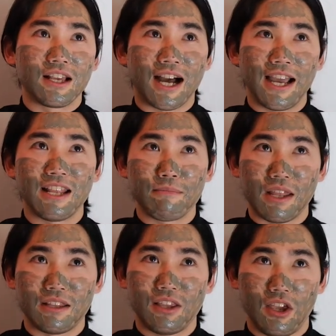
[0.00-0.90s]
guided
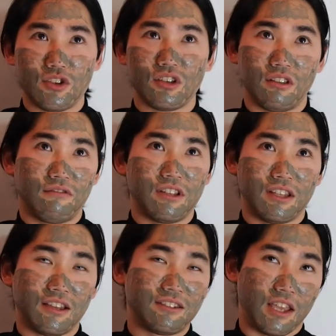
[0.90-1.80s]
meditation for the
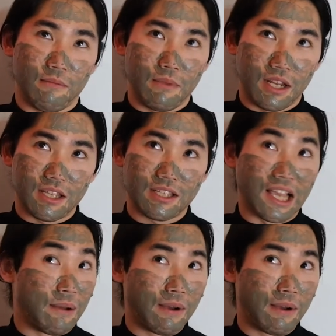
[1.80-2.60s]
next 10 minutes